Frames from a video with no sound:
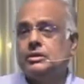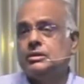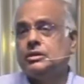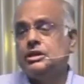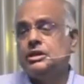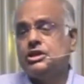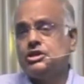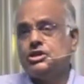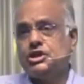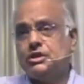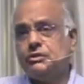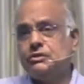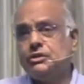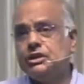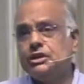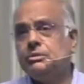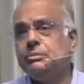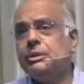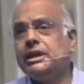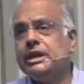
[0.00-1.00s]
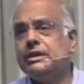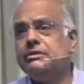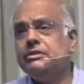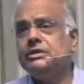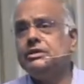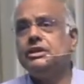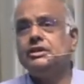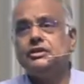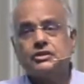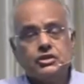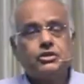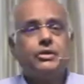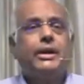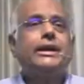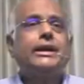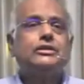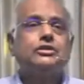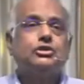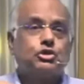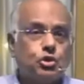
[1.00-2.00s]
she will be given the
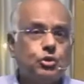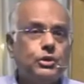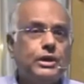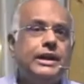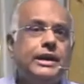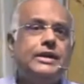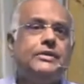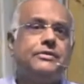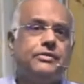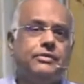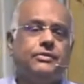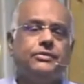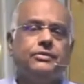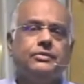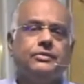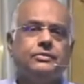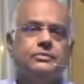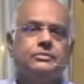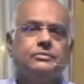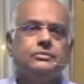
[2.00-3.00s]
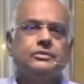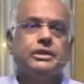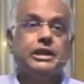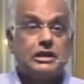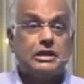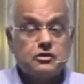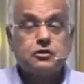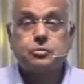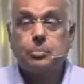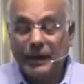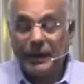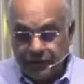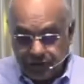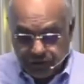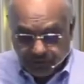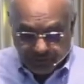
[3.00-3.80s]
strength to live in spite of her